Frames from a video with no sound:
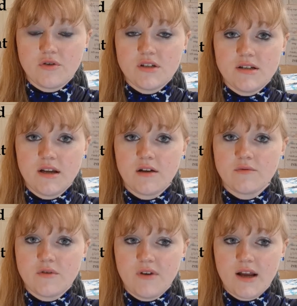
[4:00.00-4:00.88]
sitting and
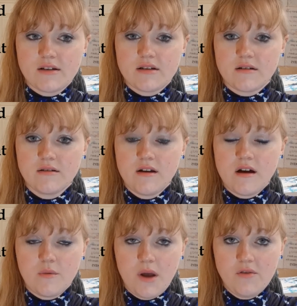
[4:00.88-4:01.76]
reflecting,
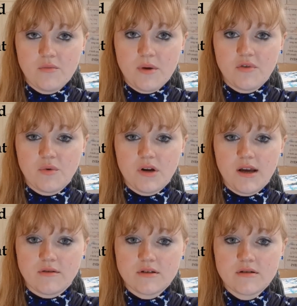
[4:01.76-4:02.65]
away from everyone
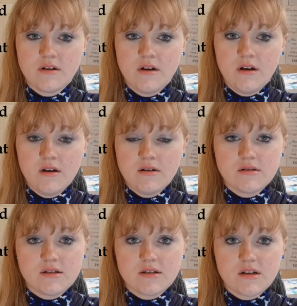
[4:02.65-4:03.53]
else,
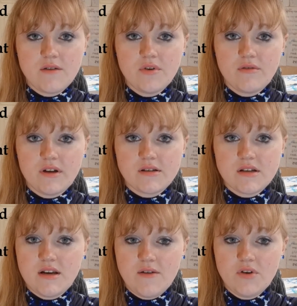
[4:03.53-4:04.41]
to discover things
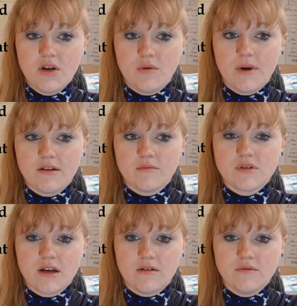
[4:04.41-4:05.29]
they never knew about
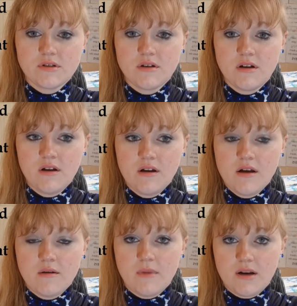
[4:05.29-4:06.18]
themselves,
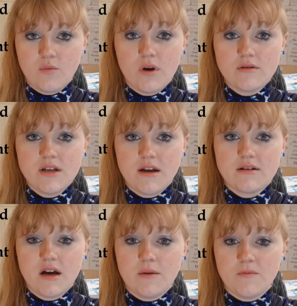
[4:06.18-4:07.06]
and it will take
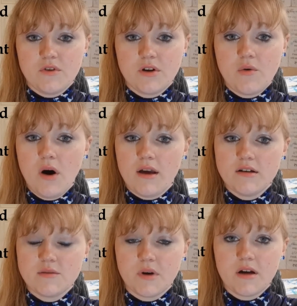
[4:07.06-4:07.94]
time for the
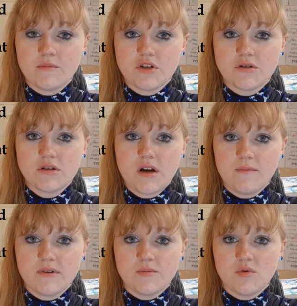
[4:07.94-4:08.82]
quiet to become just as
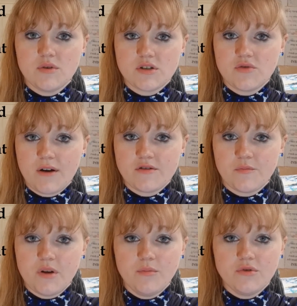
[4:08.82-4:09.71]
comfortable as crowds of
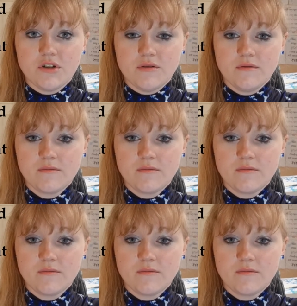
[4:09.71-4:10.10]
people do.